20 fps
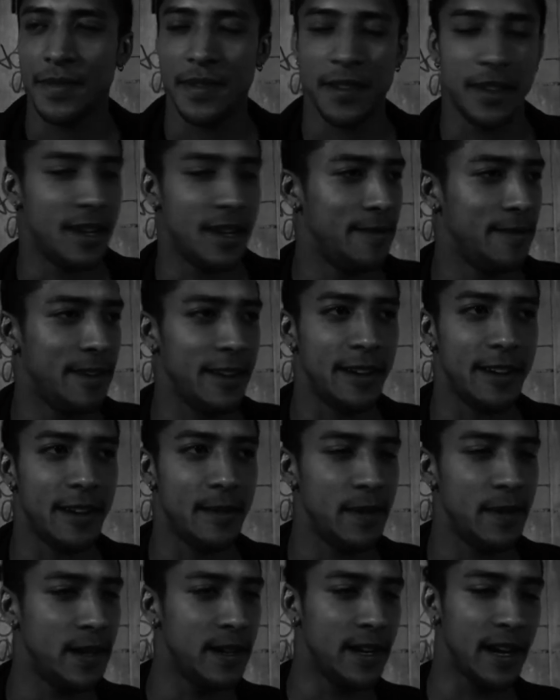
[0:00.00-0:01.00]
I mean,
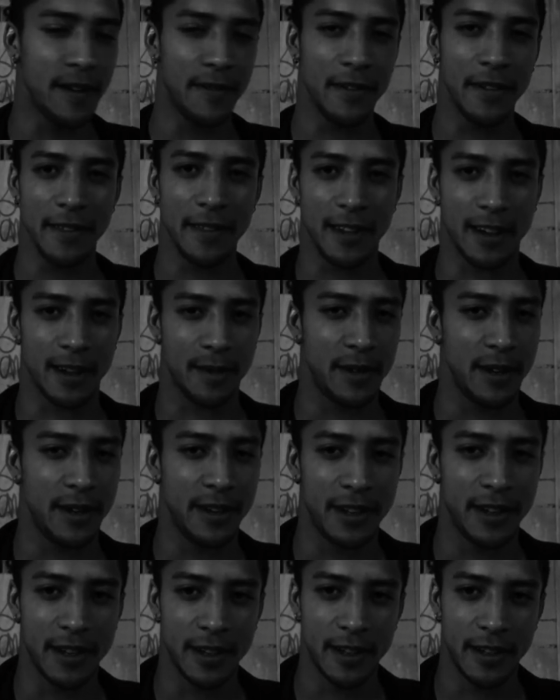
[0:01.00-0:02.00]
I'm into everything. I'm
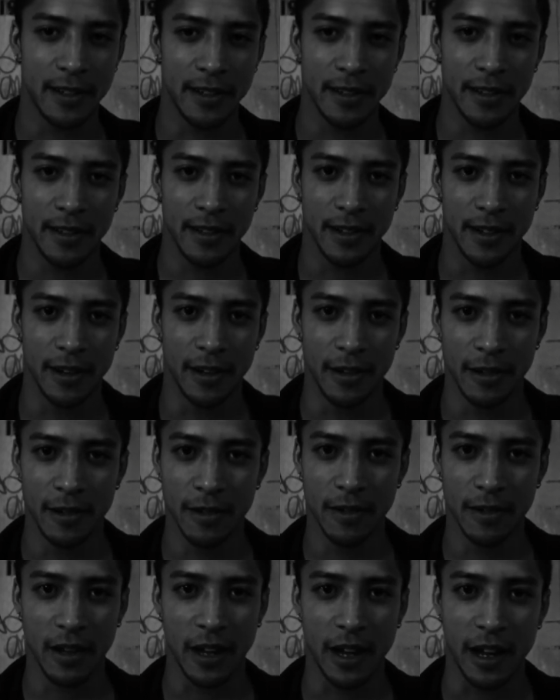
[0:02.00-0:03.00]
into, you know,
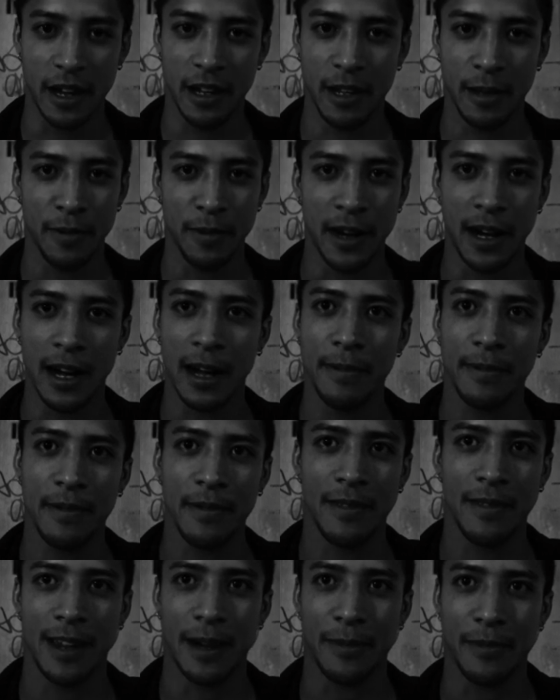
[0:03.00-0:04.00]
hip hop,
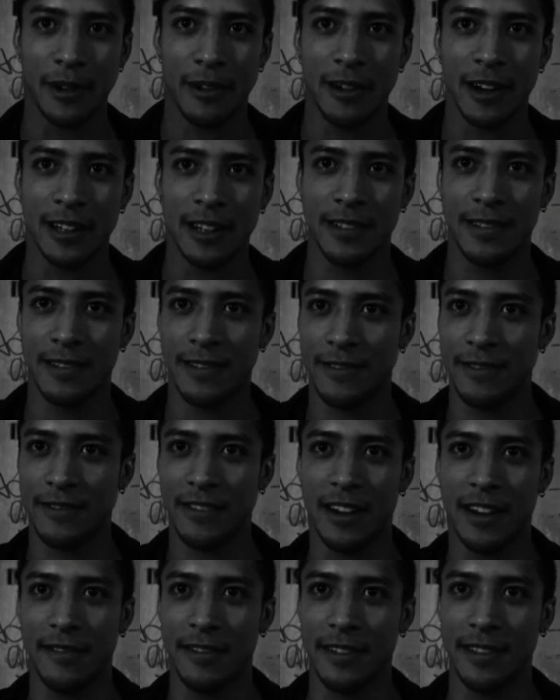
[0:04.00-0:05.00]
like progressive,
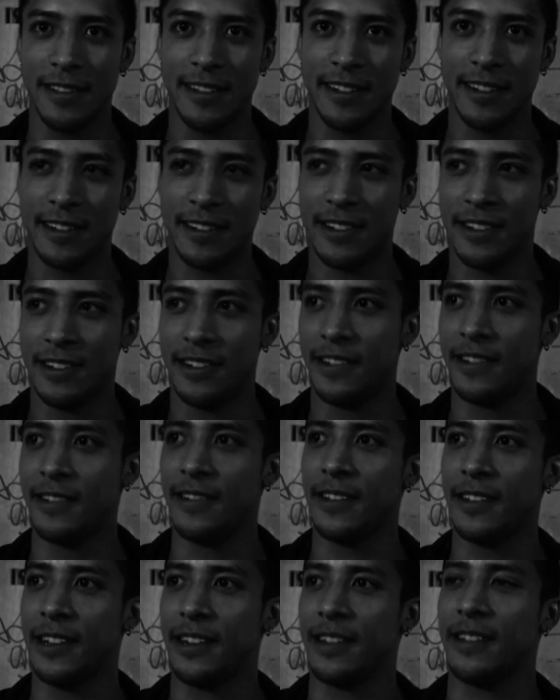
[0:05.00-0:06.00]
everything, you know,
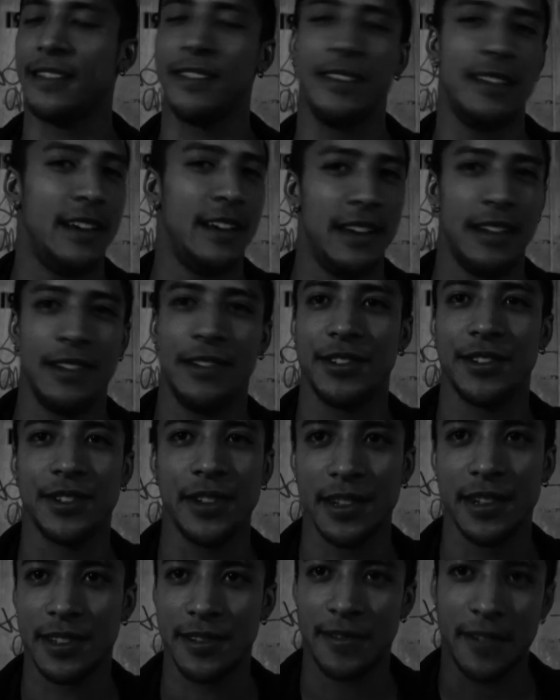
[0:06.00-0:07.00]
like there's
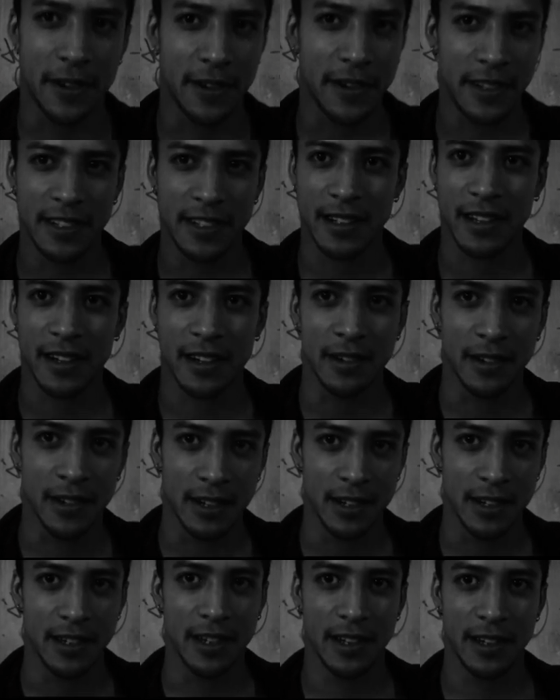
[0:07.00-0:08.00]
tons of artists that are
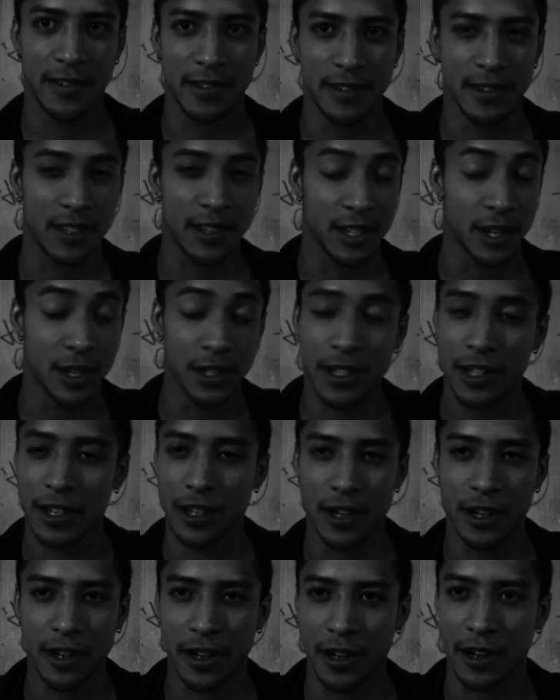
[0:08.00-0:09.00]
continuously, tons of
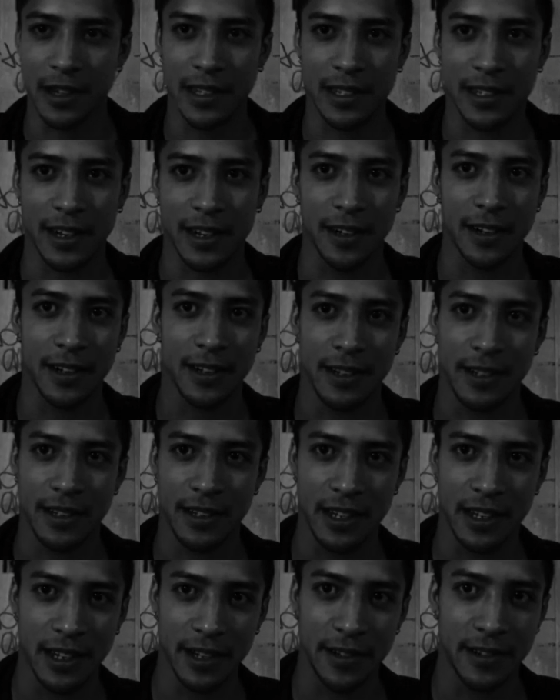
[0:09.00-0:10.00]
young artists that are
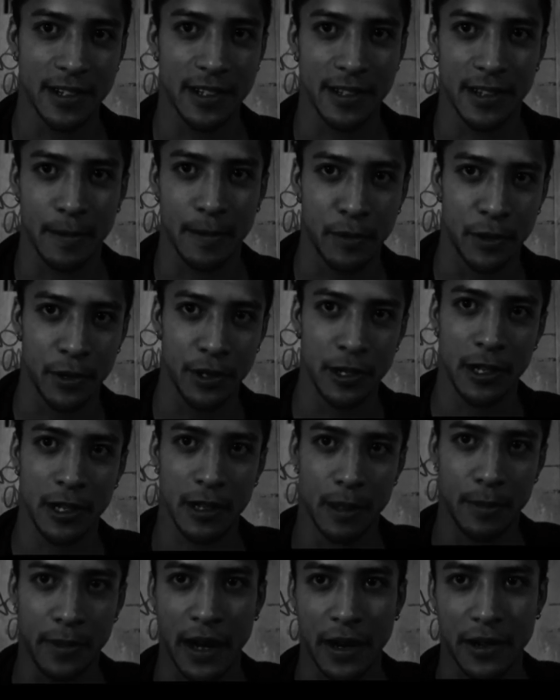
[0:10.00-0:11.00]
continuously pushing
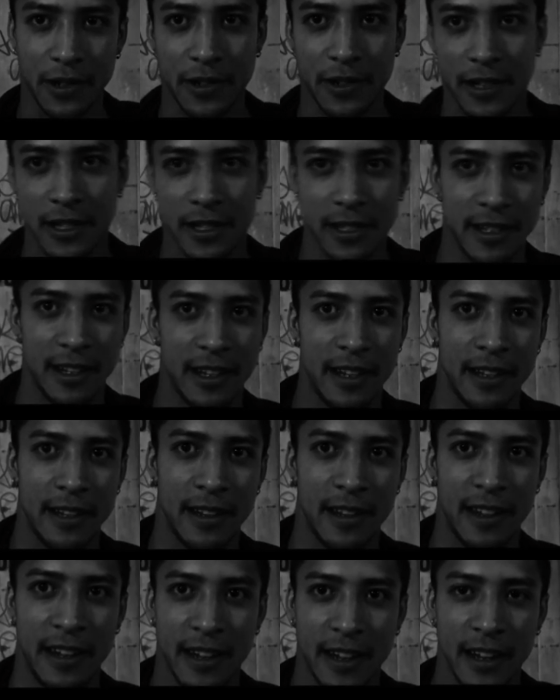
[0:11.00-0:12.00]
the boundaries, and
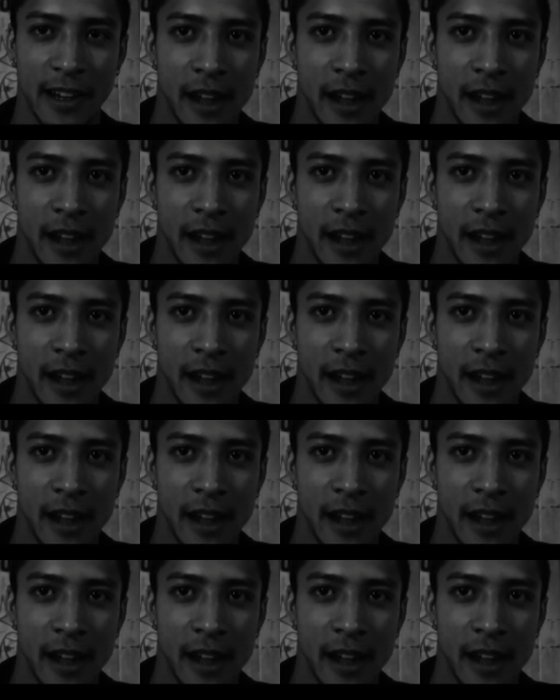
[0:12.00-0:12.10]
like,